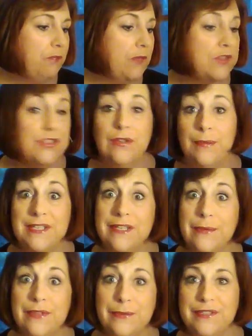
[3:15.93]
So let me tell
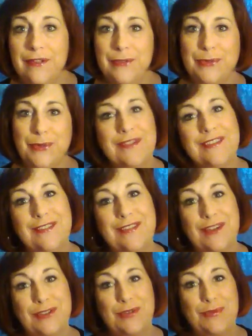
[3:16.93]
you what the results were. This is
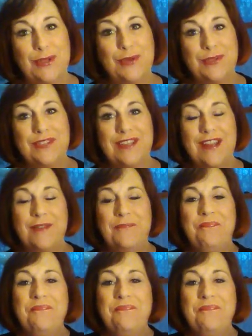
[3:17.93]
actually a really cool study.